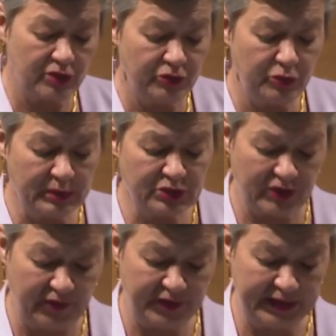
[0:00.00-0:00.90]
human
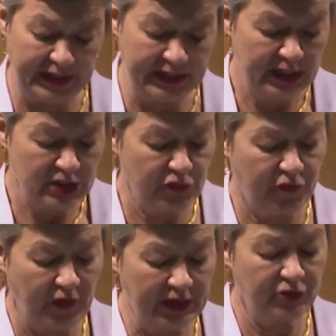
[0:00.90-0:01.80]
trafficking to
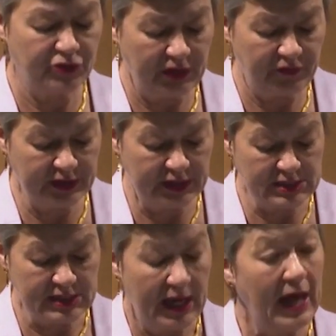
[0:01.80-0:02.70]
fight traffickers